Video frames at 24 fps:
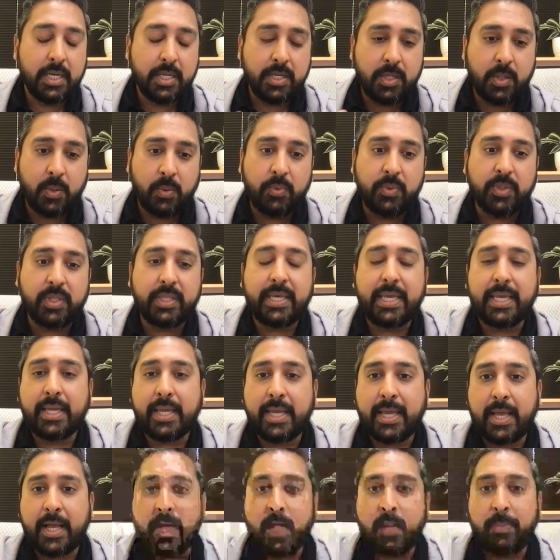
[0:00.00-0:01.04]
No one really
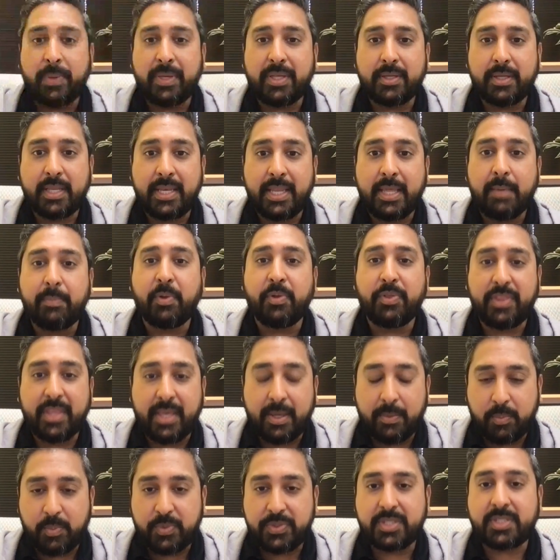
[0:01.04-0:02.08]
helping enable
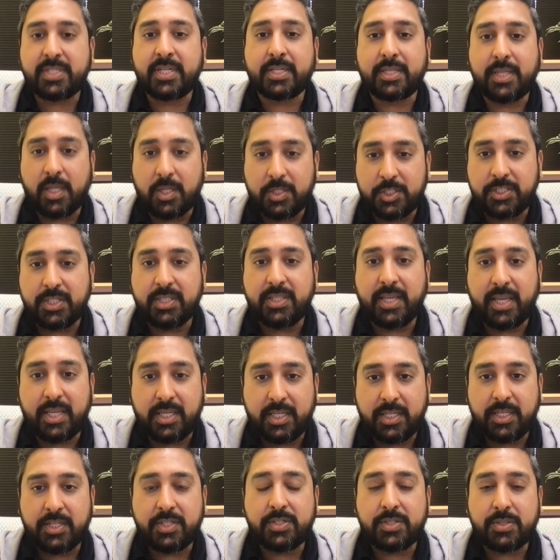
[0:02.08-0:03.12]
them with the technology they
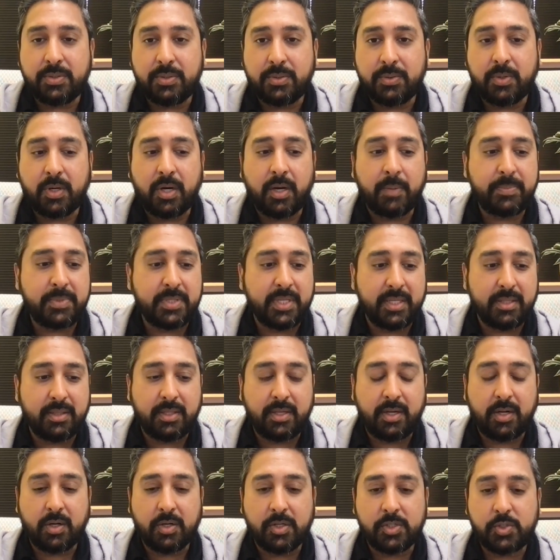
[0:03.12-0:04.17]
need to update
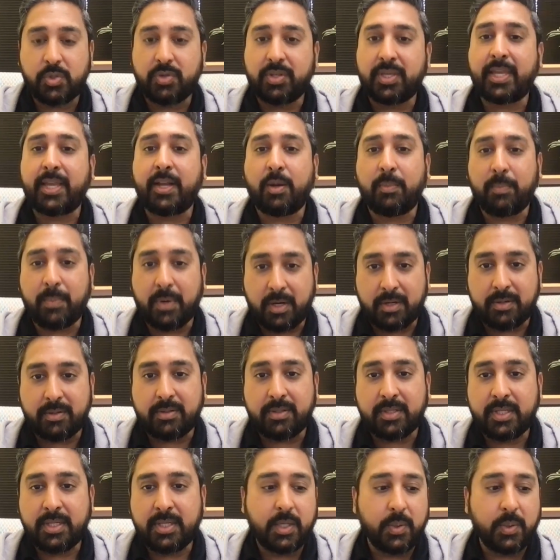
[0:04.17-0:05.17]
their sort of care model,